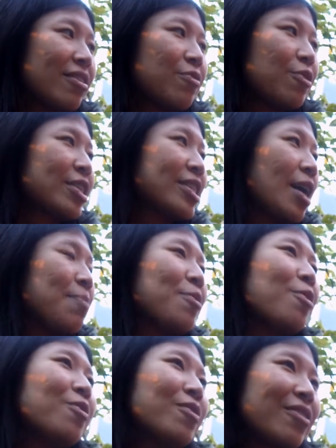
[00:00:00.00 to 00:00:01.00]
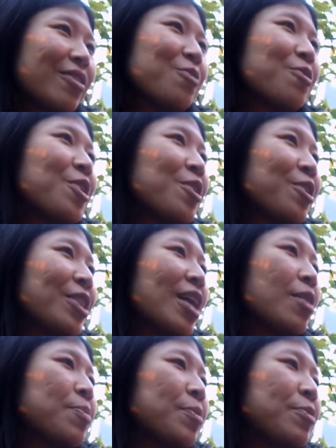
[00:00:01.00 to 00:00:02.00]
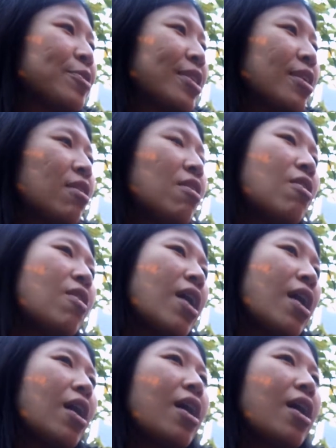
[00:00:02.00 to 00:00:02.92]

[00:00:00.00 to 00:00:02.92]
For example, you hear a lot of people say, oh,